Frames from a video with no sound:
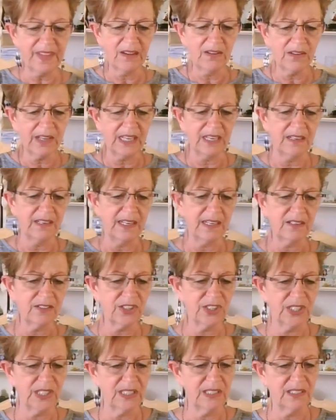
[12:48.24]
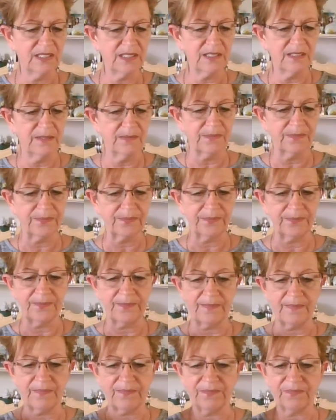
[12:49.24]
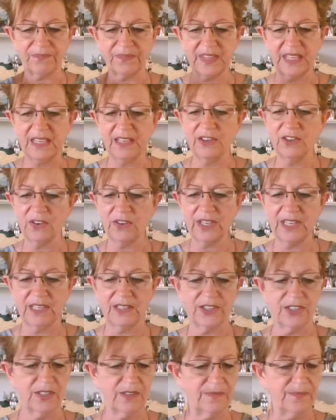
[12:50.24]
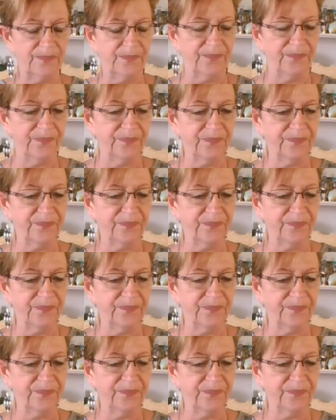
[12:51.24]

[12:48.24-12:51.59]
okay, now she's in your kitchen